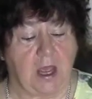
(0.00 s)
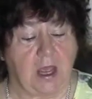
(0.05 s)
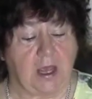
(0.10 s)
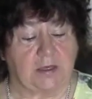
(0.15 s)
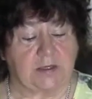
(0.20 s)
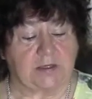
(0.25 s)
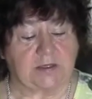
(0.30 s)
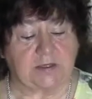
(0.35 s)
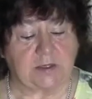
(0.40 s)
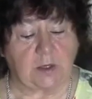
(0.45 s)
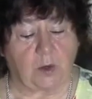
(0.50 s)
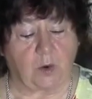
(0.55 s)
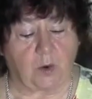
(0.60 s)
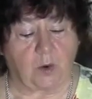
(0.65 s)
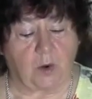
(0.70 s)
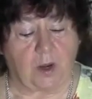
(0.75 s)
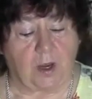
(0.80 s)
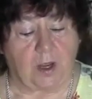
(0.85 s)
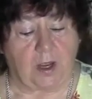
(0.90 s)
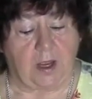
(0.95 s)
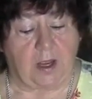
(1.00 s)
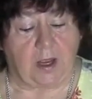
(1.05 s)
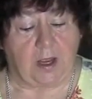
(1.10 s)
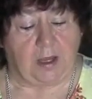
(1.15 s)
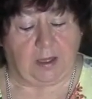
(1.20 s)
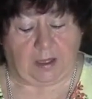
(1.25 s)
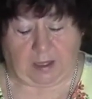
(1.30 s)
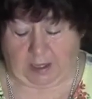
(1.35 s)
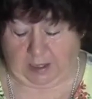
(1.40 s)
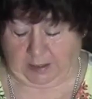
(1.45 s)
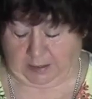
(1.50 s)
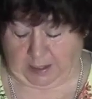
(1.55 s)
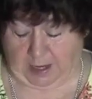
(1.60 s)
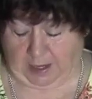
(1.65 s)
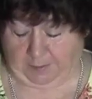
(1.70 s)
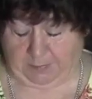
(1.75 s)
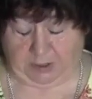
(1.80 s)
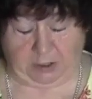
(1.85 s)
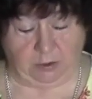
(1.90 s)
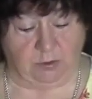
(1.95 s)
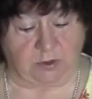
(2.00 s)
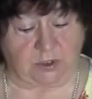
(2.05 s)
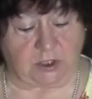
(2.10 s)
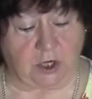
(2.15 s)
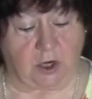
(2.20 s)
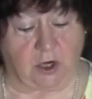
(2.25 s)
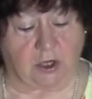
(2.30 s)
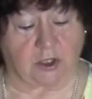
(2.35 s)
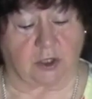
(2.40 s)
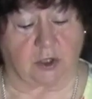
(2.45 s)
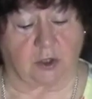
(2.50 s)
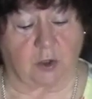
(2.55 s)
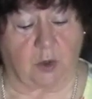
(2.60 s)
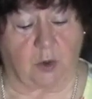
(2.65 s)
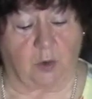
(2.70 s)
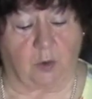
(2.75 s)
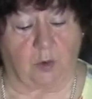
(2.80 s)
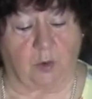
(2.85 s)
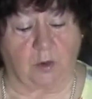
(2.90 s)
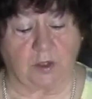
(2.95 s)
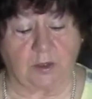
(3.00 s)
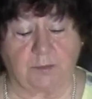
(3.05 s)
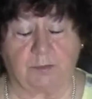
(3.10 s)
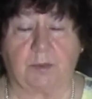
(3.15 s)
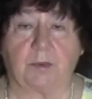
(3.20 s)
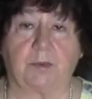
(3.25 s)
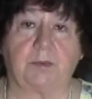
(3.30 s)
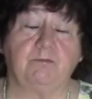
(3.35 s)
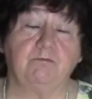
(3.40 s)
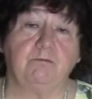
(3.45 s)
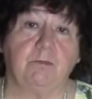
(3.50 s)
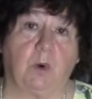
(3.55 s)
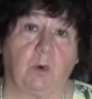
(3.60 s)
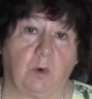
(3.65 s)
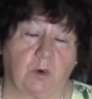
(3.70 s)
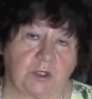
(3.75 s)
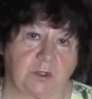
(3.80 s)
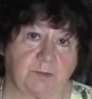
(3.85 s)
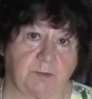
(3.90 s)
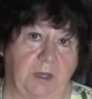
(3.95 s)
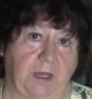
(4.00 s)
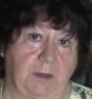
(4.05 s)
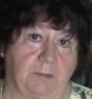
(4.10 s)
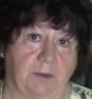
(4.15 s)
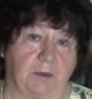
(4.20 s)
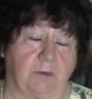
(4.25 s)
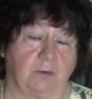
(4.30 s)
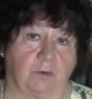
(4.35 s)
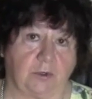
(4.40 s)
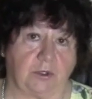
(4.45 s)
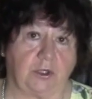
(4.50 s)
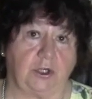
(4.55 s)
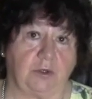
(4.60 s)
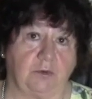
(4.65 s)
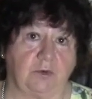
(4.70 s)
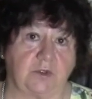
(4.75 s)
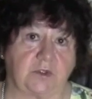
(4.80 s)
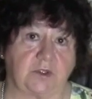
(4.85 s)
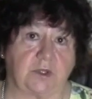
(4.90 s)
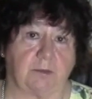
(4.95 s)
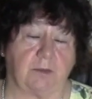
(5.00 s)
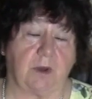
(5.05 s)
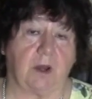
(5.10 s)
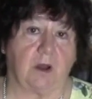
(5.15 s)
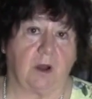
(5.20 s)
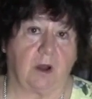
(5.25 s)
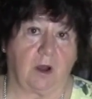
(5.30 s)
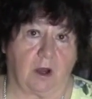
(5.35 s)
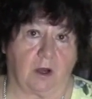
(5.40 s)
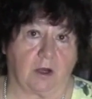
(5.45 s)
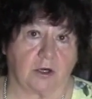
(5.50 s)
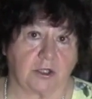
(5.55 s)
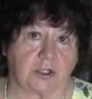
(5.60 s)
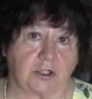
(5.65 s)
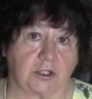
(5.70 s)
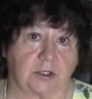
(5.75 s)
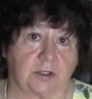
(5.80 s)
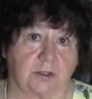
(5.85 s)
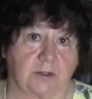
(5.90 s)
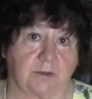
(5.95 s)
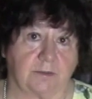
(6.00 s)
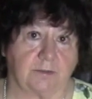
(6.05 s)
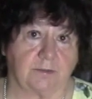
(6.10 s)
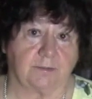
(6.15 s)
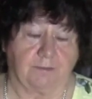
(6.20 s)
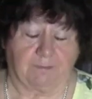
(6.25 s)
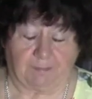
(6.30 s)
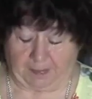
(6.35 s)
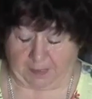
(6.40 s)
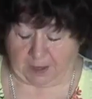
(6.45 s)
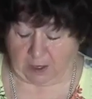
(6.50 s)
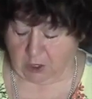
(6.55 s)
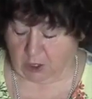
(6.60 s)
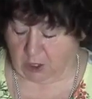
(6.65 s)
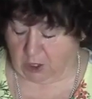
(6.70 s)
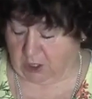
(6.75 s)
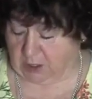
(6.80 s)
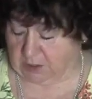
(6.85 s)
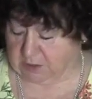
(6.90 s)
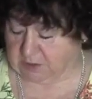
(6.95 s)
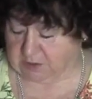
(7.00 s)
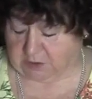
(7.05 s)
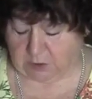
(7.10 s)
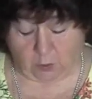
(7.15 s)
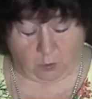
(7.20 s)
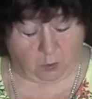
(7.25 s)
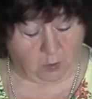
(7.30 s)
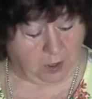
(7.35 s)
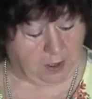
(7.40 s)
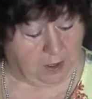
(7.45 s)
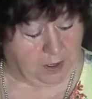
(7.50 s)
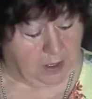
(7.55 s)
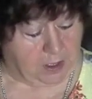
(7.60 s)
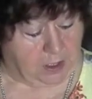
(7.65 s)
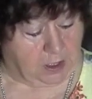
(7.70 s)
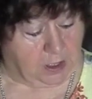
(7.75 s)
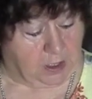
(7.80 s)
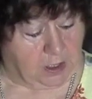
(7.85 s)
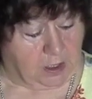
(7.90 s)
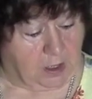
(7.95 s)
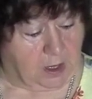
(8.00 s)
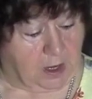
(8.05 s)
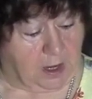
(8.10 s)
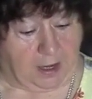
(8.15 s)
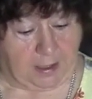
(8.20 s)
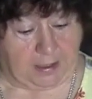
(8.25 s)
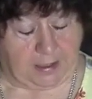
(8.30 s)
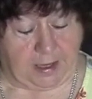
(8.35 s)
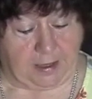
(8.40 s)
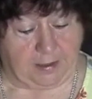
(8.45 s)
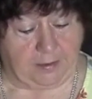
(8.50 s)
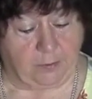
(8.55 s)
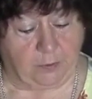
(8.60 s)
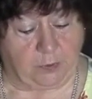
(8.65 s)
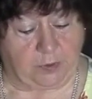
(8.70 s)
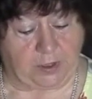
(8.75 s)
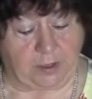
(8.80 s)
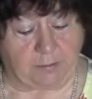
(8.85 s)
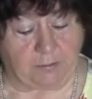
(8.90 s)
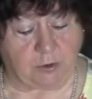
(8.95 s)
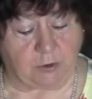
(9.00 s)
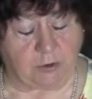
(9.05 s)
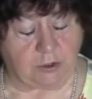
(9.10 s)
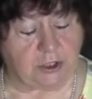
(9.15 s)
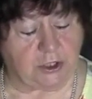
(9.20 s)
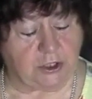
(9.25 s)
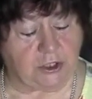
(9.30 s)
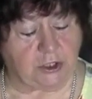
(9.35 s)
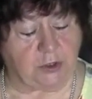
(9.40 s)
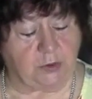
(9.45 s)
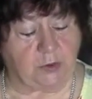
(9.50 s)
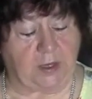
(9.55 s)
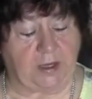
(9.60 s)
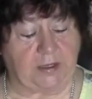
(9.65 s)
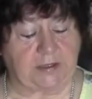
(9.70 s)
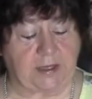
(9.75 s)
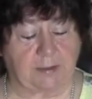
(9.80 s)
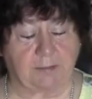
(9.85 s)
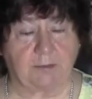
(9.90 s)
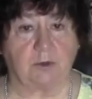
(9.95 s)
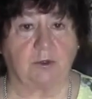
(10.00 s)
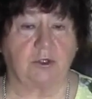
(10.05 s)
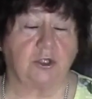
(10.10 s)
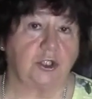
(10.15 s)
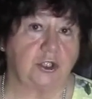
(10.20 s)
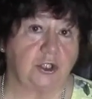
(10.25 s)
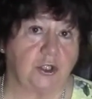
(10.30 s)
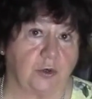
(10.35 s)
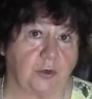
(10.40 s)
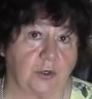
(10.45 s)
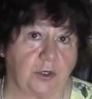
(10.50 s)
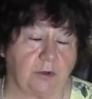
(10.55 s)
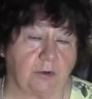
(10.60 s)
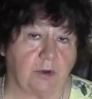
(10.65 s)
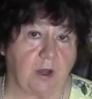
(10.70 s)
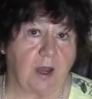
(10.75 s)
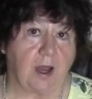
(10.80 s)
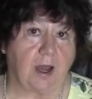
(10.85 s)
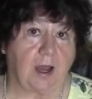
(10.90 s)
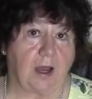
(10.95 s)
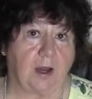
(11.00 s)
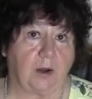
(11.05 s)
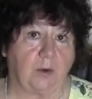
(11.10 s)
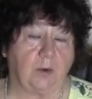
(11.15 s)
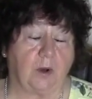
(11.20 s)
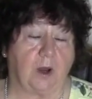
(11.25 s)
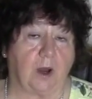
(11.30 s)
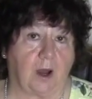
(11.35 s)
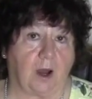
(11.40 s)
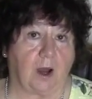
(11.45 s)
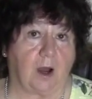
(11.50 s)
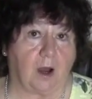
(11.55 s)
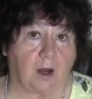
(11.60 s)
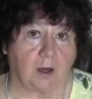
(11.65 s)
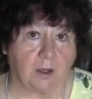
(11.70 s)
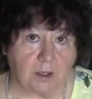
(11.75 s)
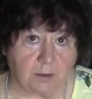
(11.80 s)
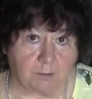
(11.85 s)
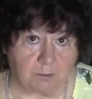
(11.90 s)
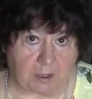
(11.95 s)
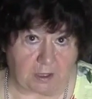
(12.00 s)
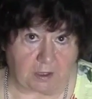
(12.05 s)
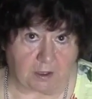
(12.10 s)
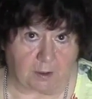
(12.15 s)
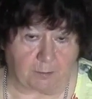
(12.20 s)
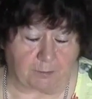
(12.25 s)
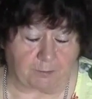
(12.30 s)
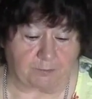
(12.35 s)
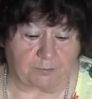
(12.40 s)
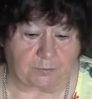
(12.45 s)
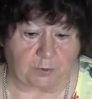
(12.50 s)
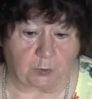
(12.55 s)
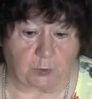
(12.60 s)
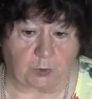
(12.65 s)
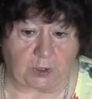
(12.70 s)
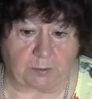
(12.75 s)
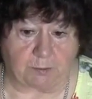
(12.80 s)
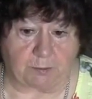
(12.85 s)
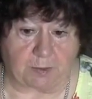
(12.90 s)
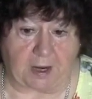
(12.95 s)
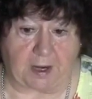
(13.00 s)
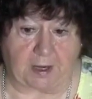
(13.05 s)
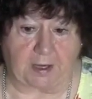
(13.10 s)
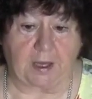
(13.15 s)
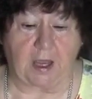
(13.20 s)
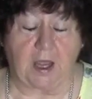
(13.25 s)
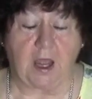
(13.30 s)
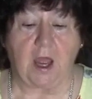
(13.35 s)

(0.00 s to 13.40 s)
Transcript: So it can be used hot or cold, but most people would use them hot. So Again, what I'm going to do is I'm going to show you how I make up the wheat pack.